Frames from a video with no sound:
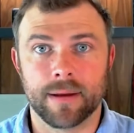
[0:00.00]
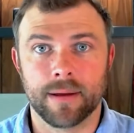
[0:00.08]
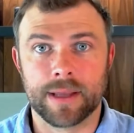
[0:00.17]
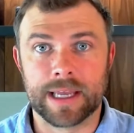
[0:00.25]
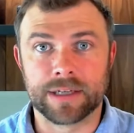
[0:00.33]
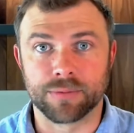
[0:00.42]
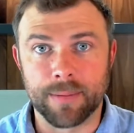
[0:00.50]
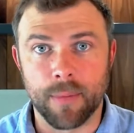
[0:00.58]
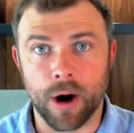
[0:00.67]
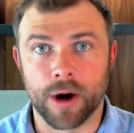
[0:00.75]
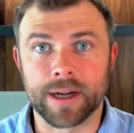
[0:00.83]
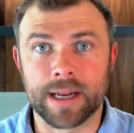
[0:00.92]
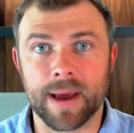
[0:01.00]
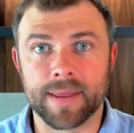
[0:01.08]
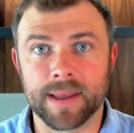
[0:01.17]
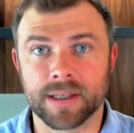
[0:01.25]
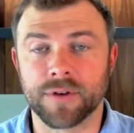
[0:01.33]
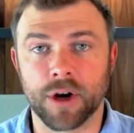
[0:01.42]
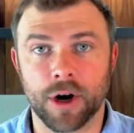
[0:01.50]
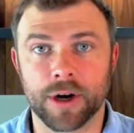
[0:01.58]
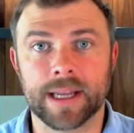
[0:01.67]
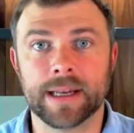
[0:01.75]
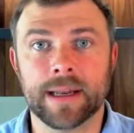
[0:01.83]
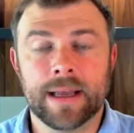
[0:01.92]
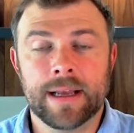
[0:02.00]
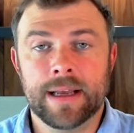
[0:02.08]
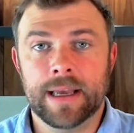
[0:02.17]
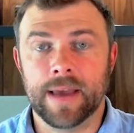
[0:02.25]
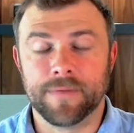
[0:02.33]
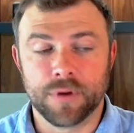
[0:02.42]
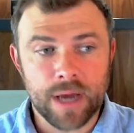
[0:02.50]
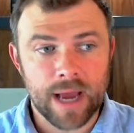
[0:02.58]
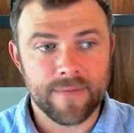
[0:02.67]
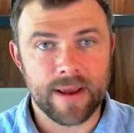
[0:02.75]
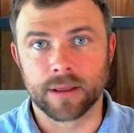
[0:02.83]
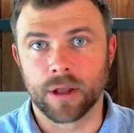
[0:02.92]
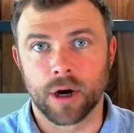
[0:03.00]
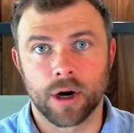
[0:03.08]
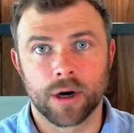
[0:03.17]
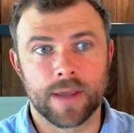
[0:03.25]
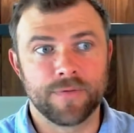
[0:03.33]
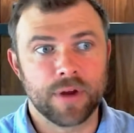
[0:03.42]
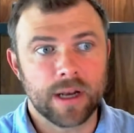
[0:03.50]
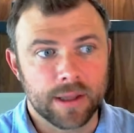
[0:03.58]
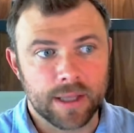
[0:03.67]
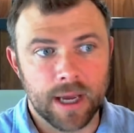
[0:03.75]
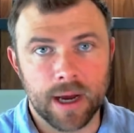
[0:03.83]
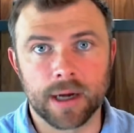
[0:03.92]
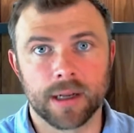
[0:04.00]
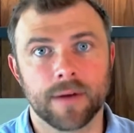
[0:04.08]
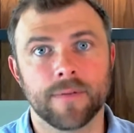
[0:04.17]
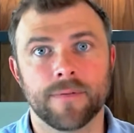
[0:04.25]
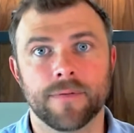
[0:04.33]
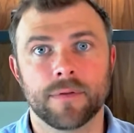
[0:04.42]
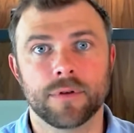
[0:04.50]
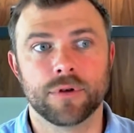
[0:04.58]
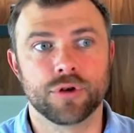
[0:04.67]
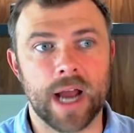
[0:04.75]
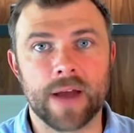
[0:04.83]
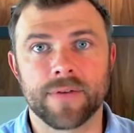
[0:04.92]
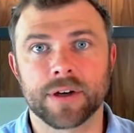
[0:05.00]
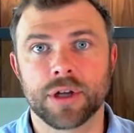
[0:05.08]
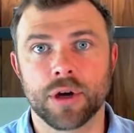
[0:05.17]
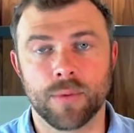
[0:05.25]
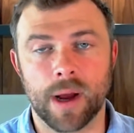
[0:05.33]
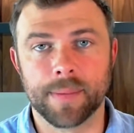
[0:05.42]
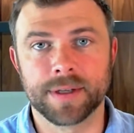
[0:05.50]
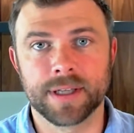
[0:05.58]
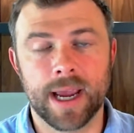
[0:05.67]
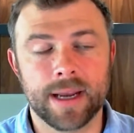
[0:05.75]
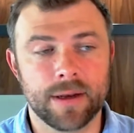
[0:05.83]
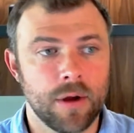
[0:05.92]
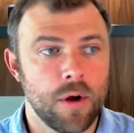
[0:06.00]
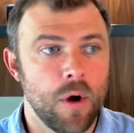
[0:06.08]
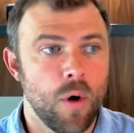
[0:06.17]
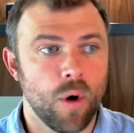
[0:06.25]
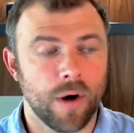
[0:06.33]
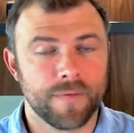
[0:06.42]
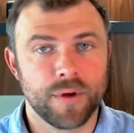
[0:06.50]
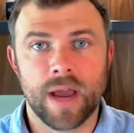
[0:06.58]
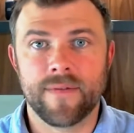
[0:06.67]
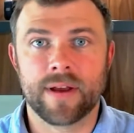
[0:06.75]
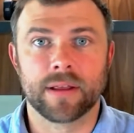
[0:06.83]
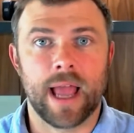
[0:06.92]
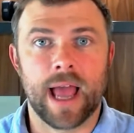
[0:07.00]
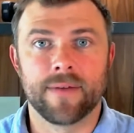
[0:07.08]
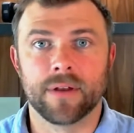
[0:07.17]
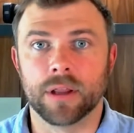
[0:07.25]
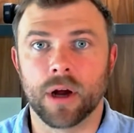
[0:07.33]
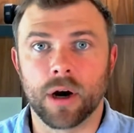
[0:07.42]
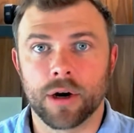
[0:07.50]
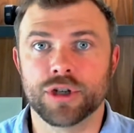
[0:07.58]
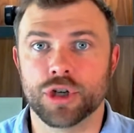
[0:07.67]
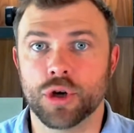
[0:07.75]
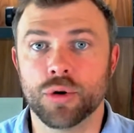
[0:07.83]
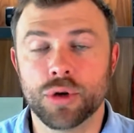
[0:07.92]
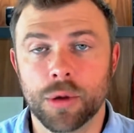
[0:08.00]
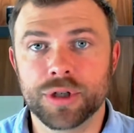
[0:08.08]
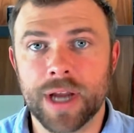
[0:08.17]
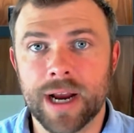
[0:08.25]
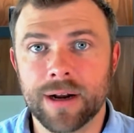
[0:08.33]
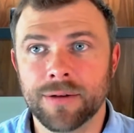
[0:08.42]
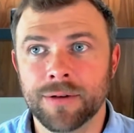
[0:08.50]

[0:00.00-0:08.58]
these remarketing methods of targeting. If you get a ton of traffic to your website, or if you have a large YouTube channel,